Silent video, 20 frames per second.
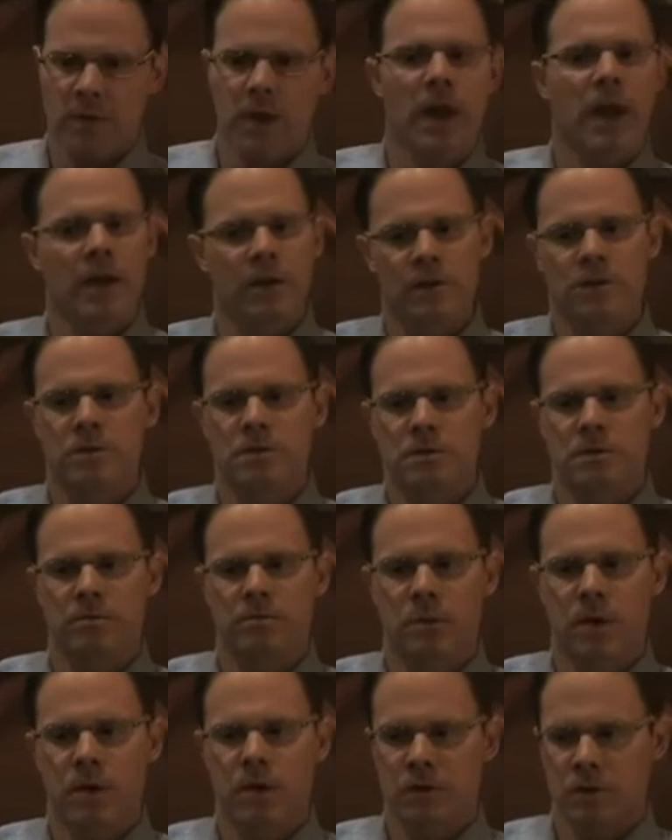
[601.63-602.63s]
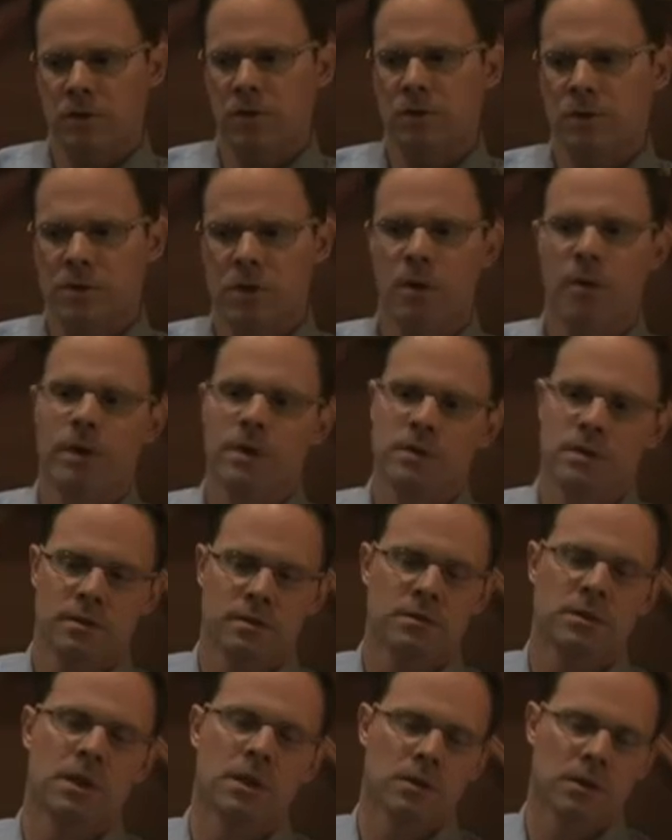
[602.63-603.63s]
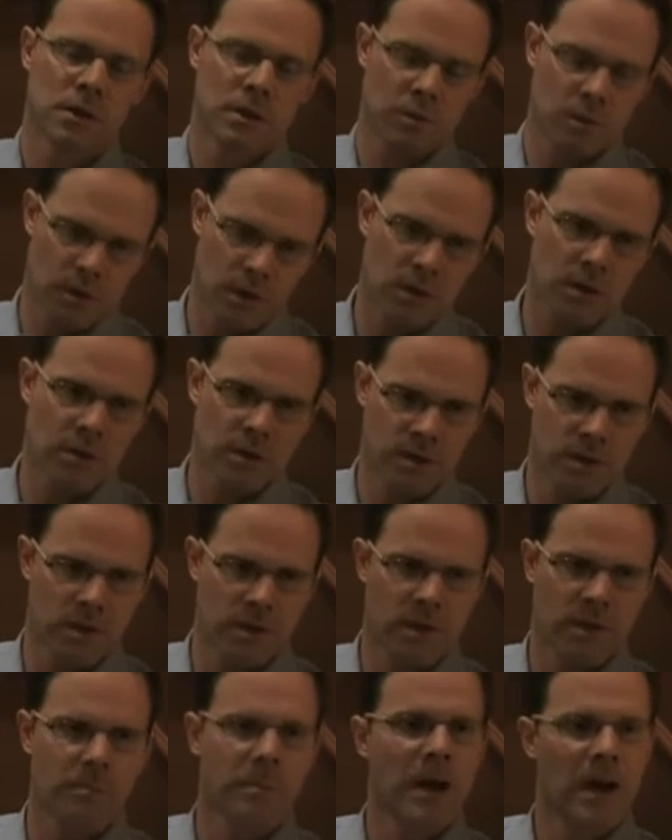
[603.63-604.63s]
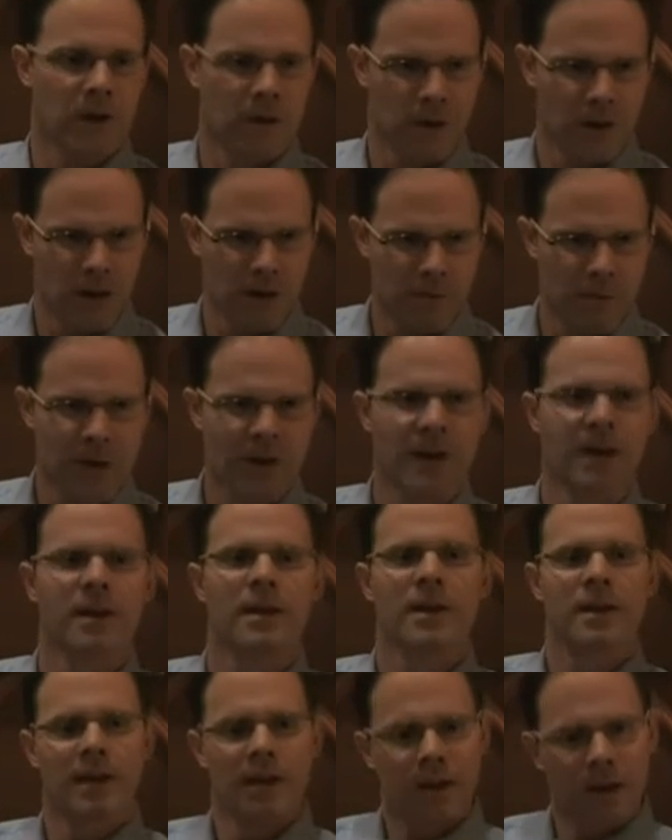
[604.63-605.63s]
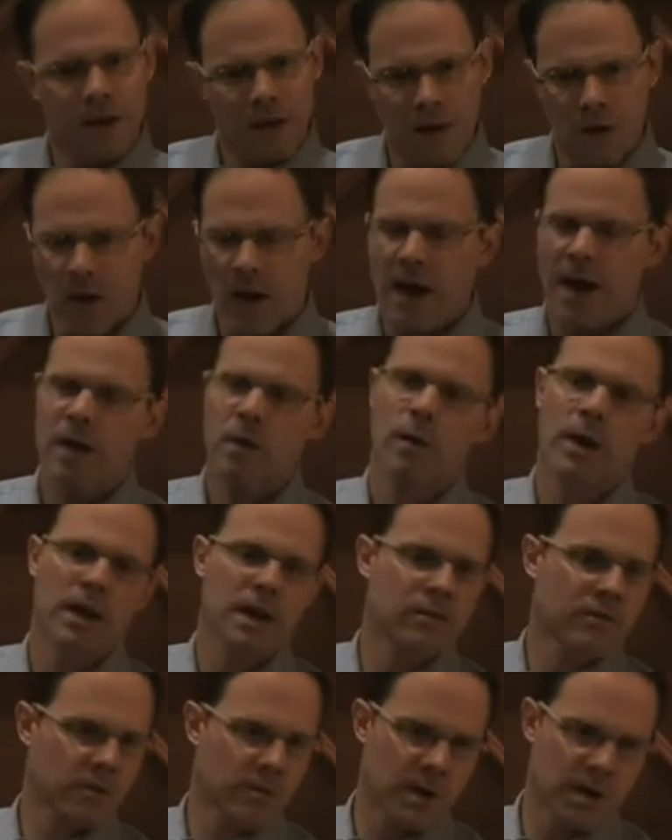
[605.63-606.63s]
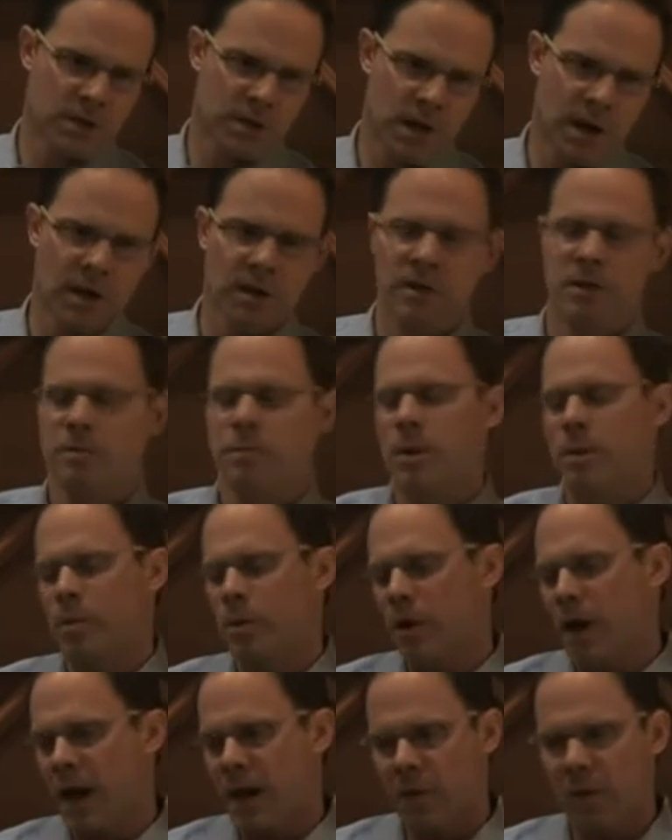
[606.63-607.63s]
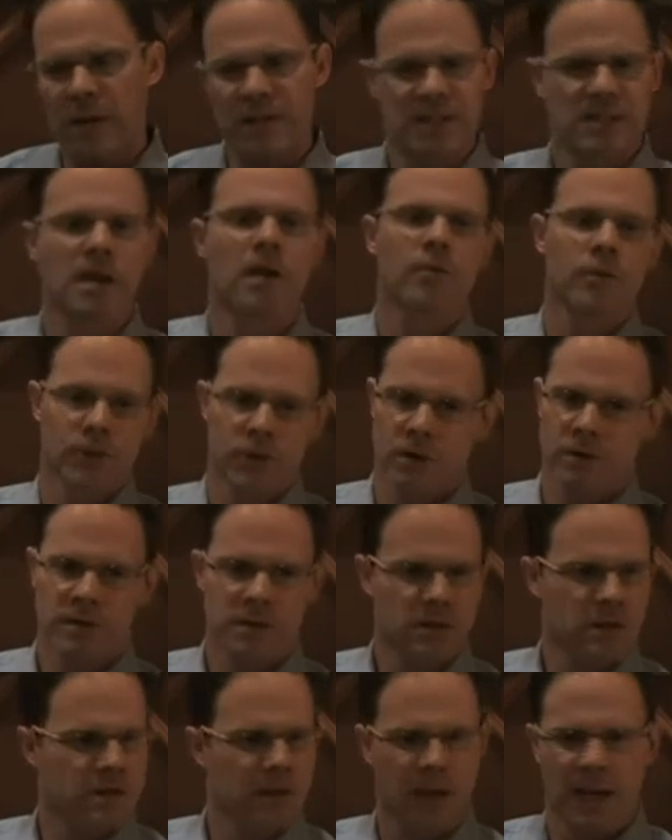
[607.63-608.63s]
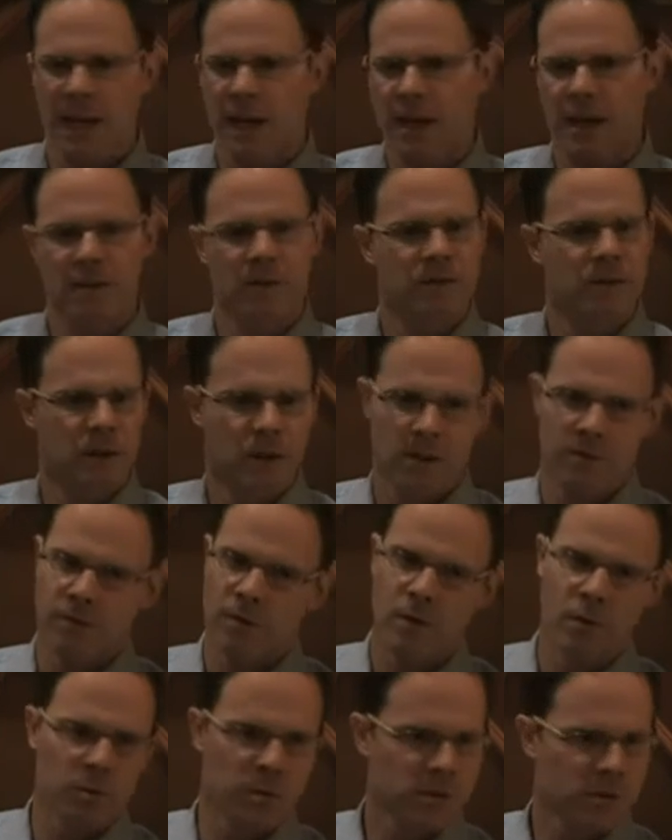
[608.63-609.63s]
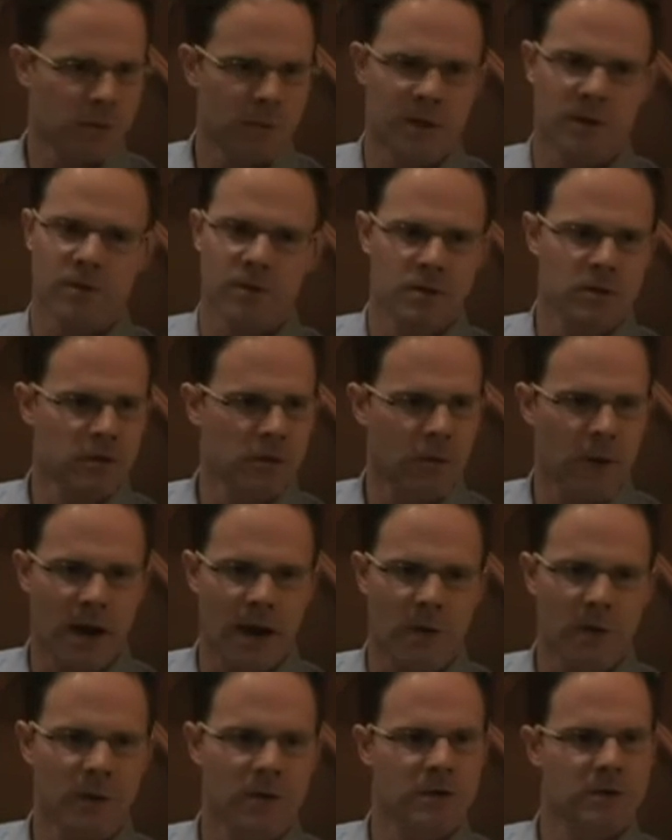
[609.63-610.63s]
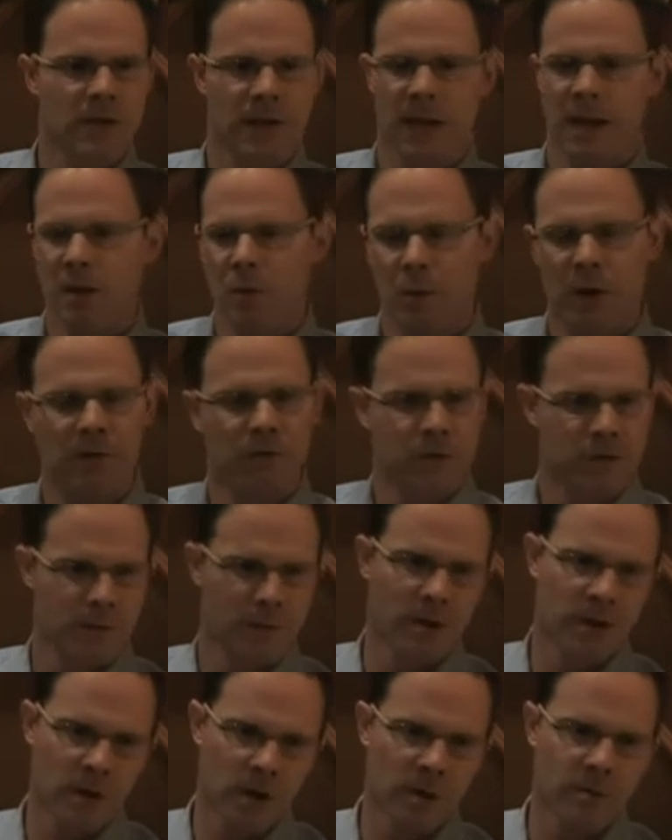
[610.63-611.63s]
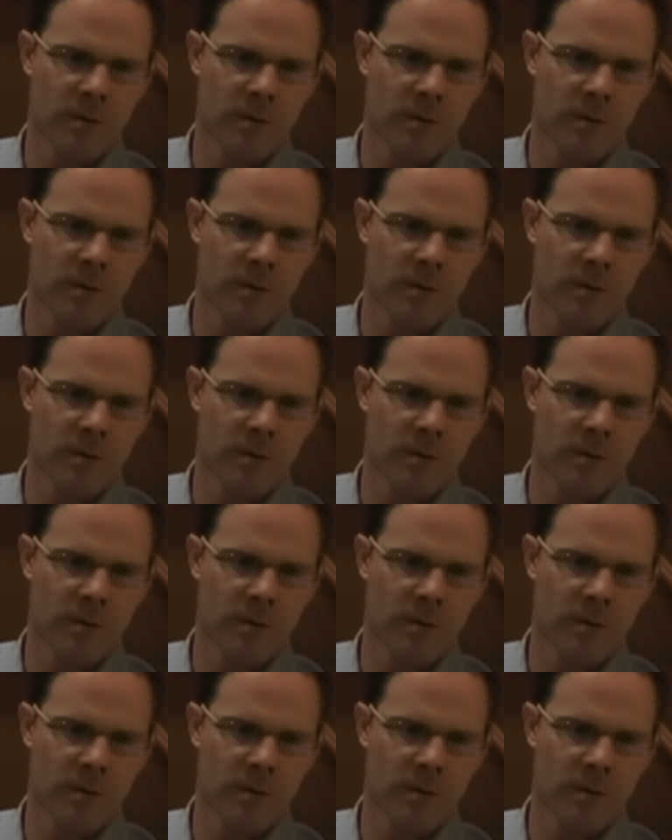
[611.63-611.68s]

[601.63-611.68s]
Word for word: of the agent's issue is always dealing with the parent company. Right you know, how do I get information out of these people? How do I self-service? Because I can't sit on the phone with somebody for two hours. I can't wait for somebody